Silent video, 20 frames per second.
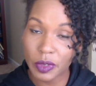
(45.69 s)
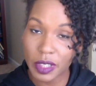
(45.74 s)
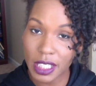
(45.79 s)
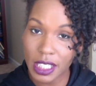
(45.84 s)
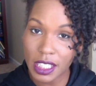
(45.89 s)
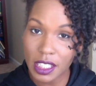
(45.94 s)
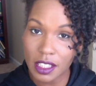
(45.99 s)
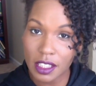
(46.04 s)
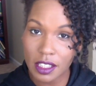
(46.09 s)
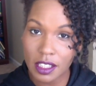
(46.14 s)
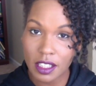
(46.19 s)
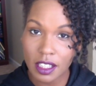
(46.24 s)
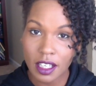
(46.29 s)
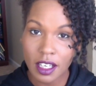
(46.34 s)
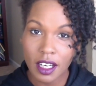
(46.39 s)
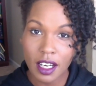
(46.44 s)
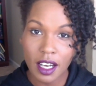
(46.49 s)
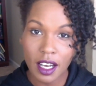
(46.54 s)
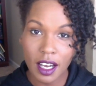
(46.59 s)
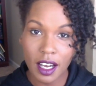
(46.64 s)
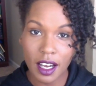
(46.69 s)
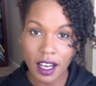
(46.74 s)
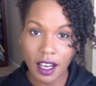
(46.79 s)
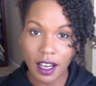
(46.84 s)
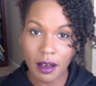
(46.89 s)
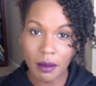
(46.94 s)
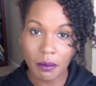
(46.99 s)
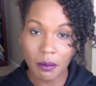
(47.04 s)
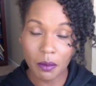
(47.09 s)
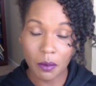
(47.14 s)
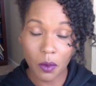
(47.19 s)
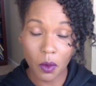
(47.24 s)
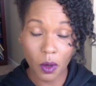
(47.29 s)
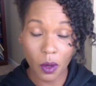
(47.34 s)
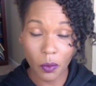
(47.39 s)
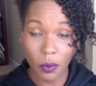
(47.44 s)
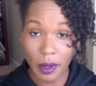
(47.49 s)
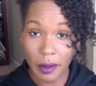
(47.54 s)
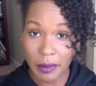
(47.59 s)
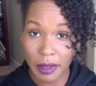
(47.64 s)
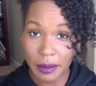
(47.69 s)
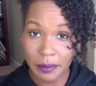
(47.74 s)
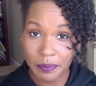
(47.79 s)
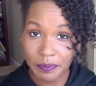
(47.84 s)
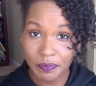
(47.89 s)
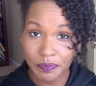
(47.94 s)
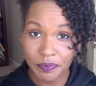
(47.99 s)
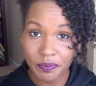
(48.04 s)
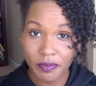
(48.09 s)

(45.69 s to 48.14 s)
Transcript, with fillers: reach um, more women